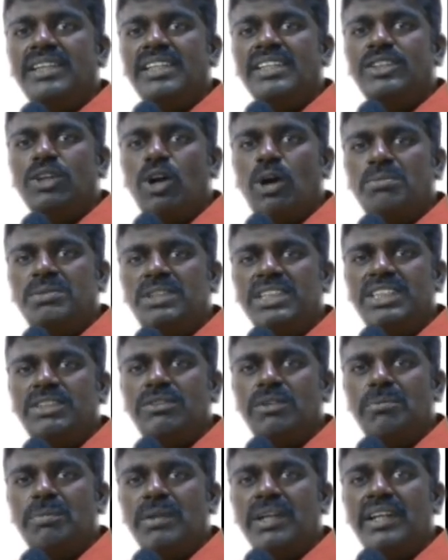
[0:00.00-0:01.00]
these objects
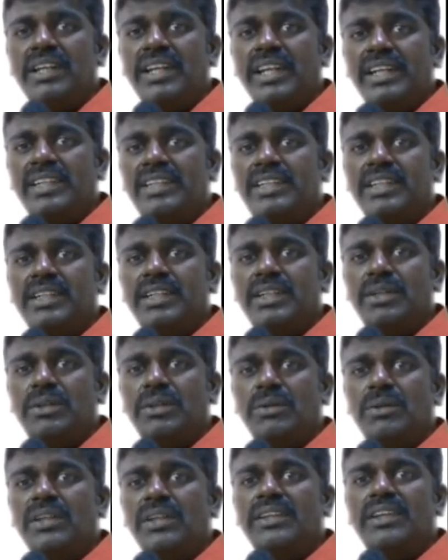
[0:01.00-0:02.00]
will be created
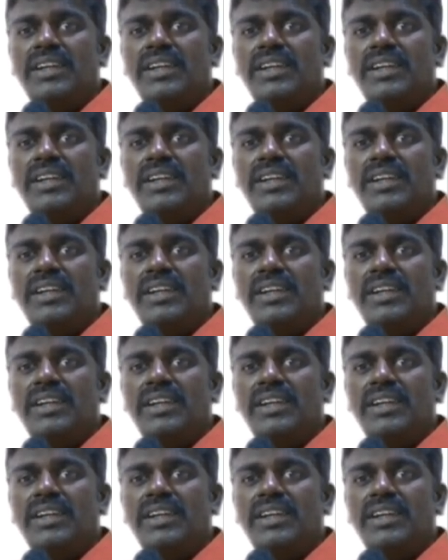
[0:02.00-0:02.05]
during